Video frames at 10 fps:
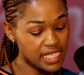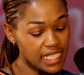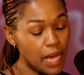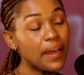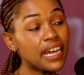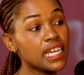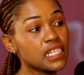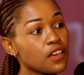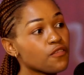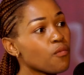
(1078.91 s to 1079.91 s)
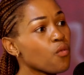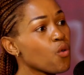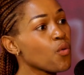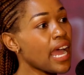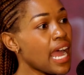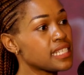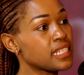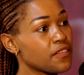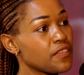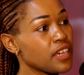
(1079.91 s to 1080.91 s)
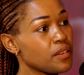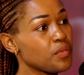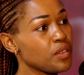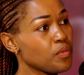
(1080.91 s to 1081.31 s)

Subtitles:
separated from who we are as an African